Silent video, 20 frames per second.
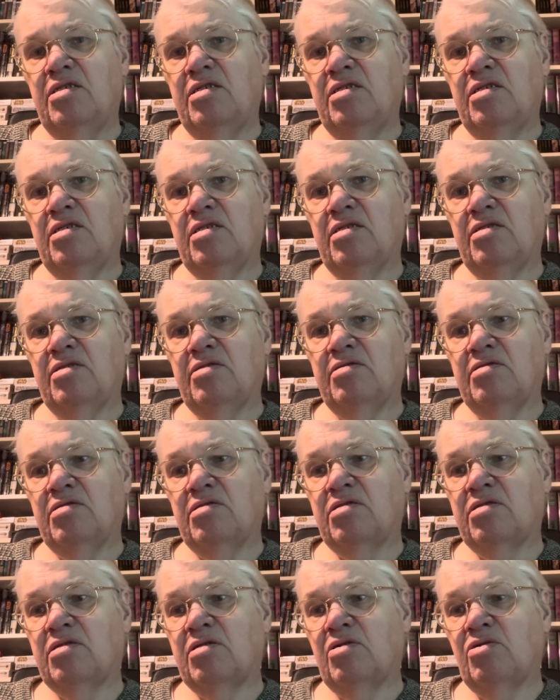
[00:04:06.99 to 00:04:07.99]
Uh,
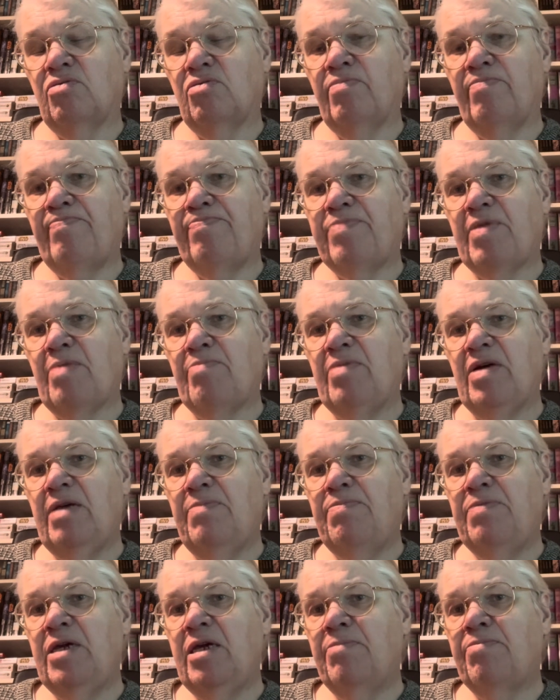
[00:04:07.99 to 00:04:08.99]
so many
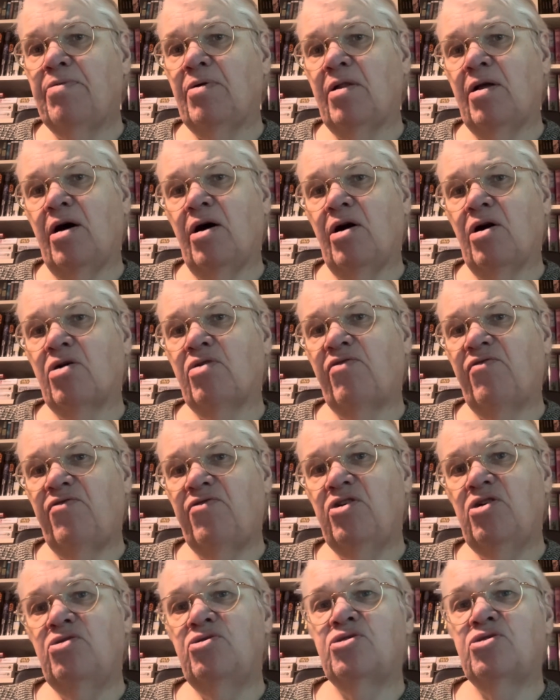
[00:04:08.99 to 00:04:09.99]
people are
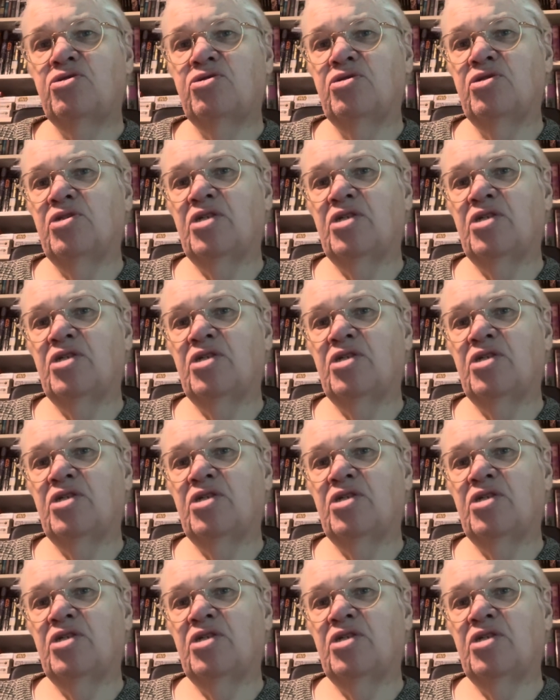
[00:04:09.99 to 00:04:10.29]
confused to